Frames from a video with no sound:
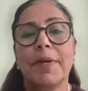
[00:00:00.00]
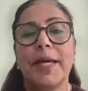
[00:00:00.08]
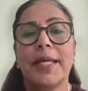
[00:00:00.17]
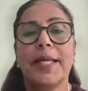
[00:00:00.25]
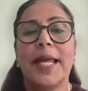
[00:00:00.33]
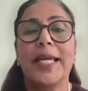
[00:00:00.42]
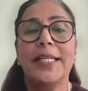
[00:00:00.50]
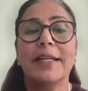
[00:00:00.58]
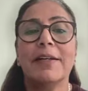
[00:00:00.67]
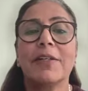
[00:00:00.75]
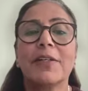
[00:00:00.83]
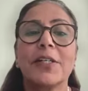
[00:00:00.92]
and
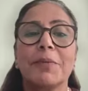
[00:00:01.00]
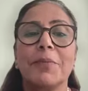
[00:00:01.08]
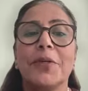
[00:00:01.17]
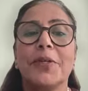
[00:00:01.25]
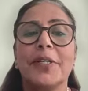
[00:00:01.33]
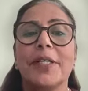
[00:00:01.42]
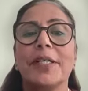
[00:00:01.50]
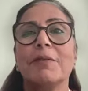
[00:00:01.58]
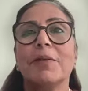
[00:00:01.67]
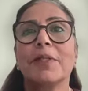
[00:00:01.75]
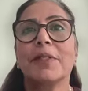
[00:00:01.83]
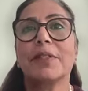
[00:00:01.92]
ADR community,
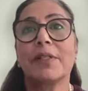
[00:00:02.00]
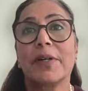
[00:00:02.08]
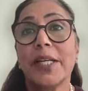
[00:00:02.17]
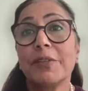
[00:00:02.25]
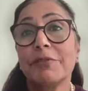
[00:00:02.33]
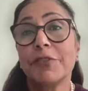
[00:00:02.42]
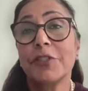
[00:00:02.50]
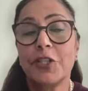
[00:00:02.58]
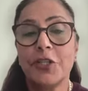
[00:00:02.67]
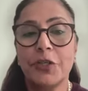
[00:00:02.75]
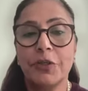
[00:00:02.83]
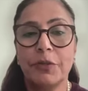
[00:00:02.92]
we're grateful
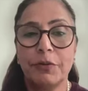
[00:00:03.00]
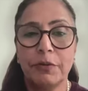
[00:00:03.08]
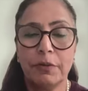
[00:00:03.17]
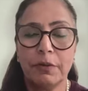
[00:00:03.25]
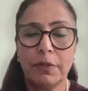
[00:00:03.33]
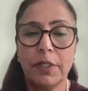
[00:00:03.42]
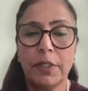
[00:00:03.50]
to you